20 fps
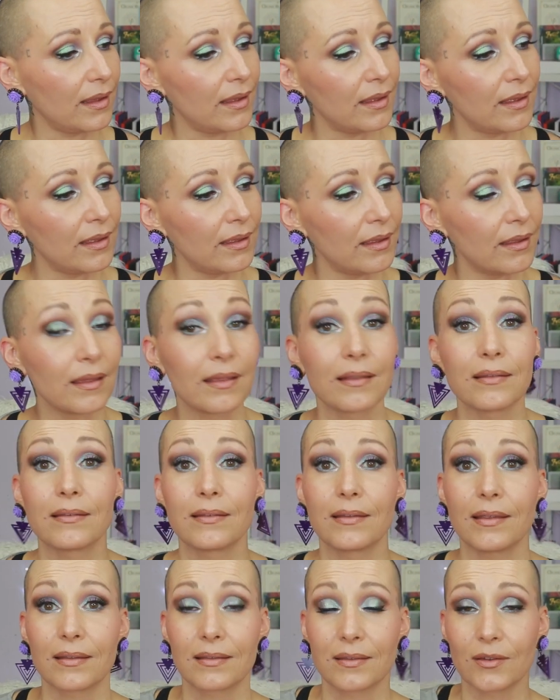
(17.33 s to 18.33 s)

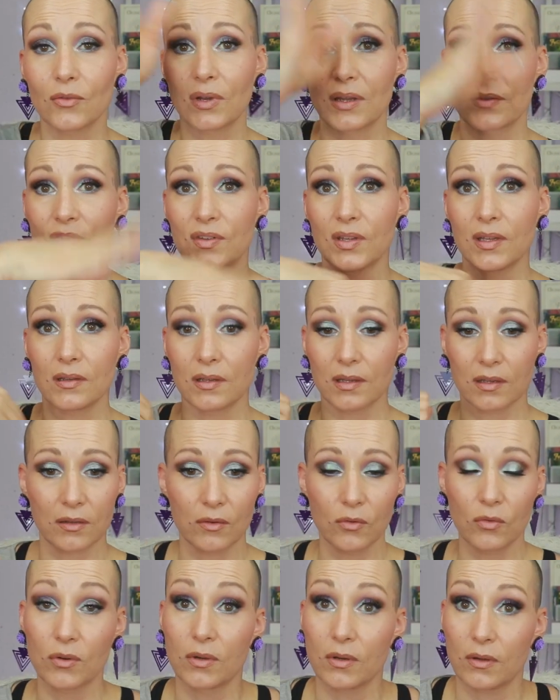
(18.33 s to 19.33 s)
And yes, you have seen
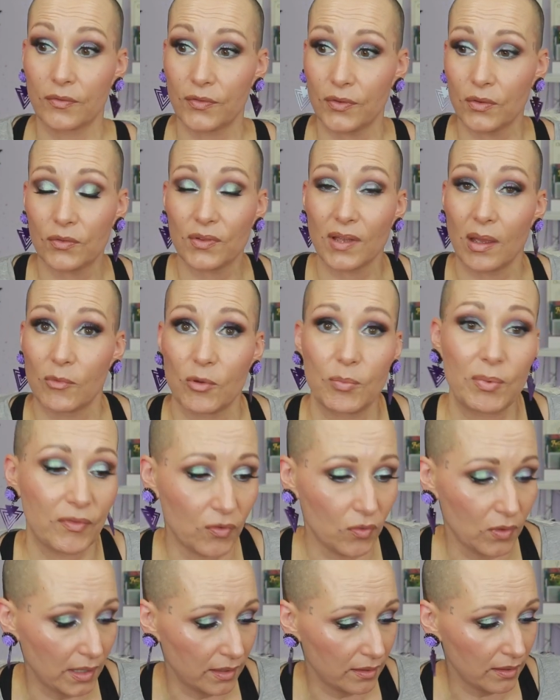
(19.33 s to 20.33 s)
this look a few times
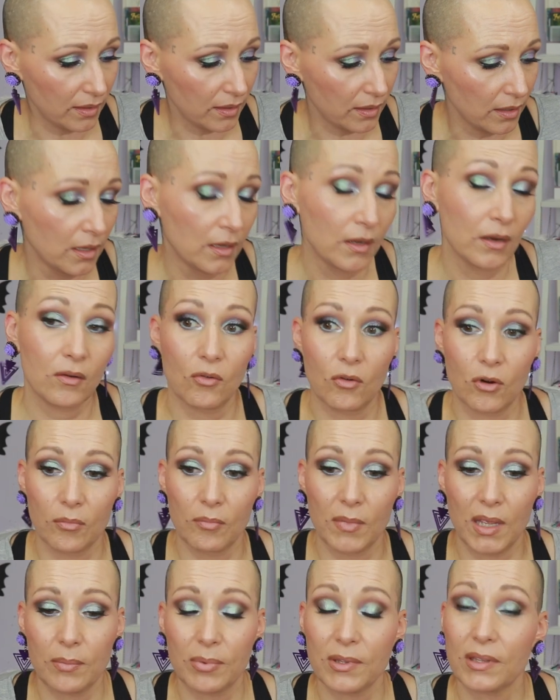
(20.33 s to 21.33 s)
before, I think.
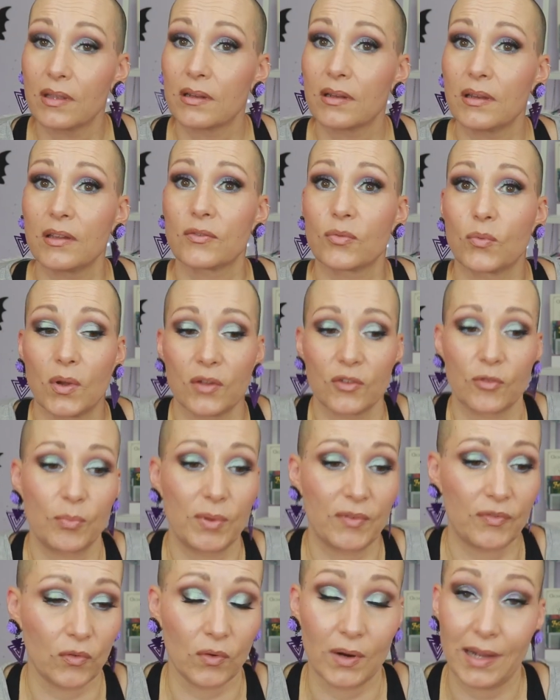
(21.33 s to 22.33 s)
Or maybe at least once
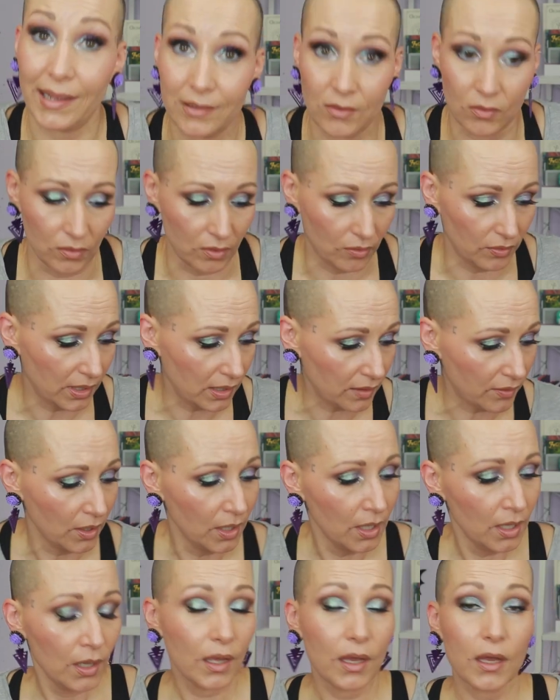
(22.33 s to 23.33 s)
before. I don't know yet.
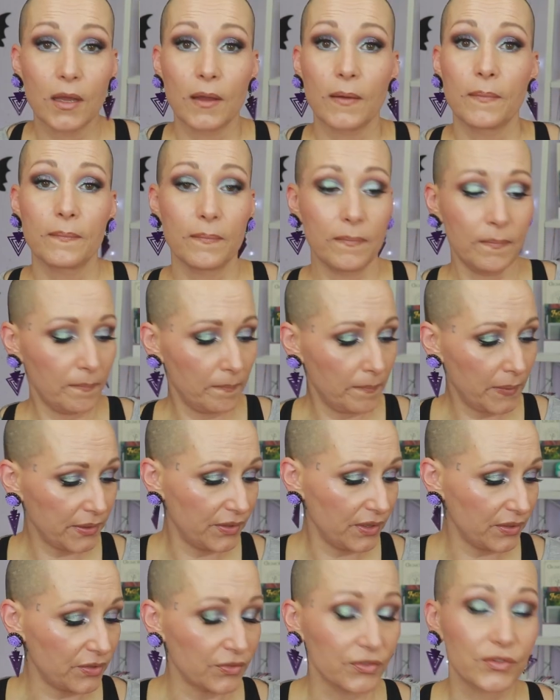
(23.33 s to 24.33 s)
Um,
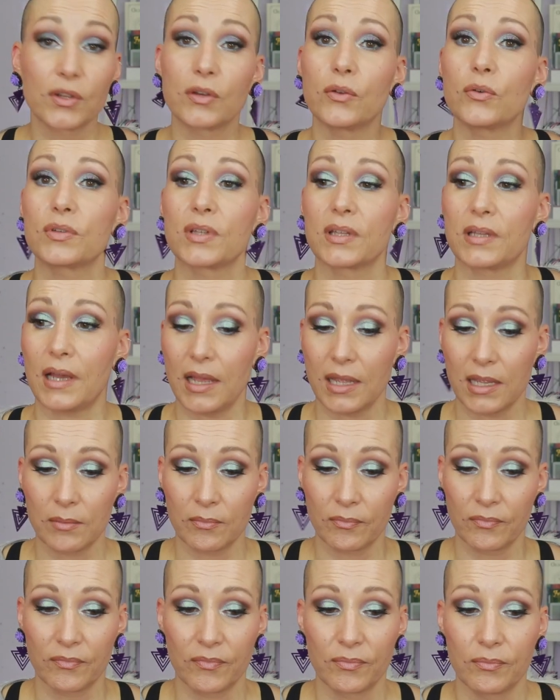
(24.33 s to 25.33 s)
but this is the look that I
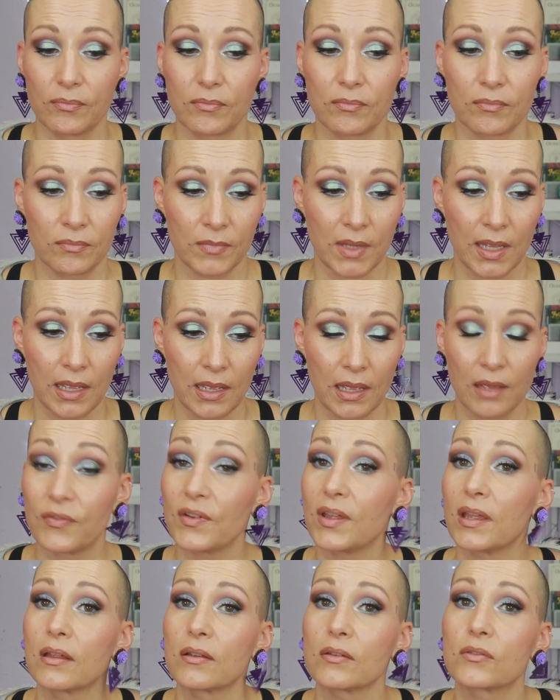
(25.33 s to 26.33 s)
am
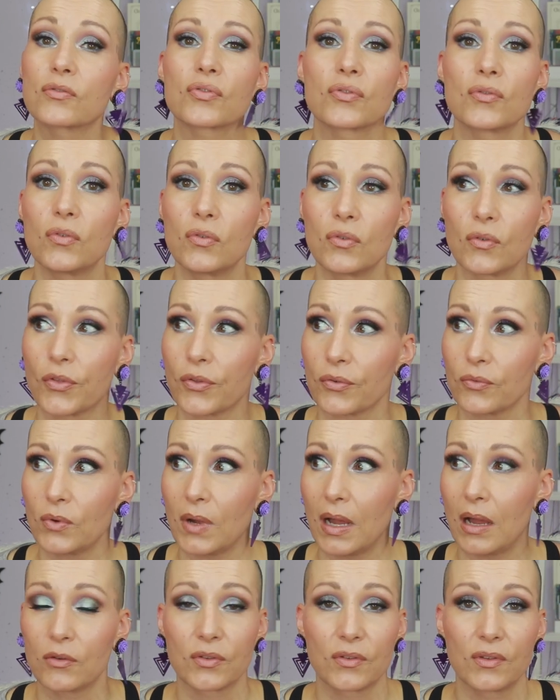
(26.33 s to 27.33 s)
having through
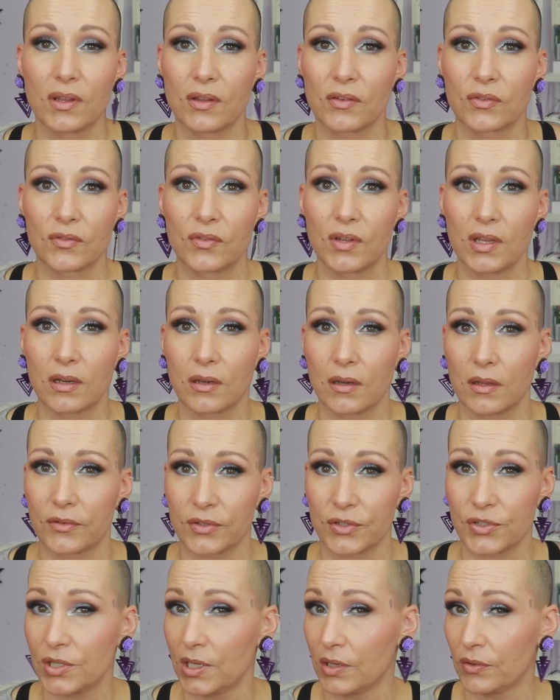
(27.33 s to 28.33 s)
throughout this
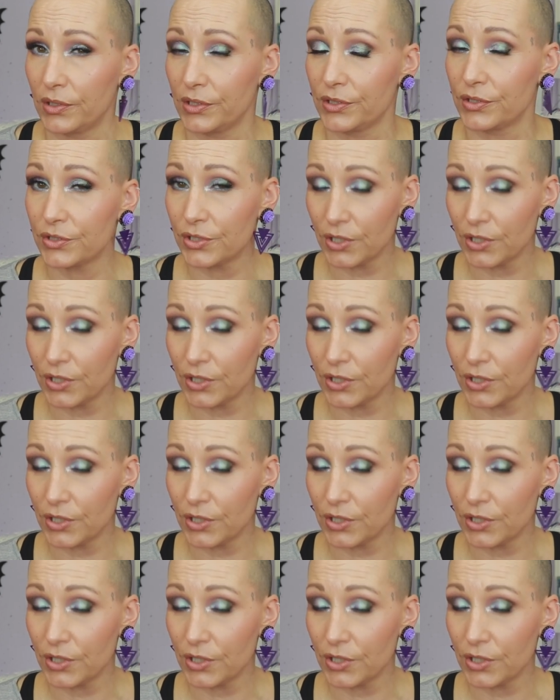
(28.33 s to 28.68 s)
declutter series.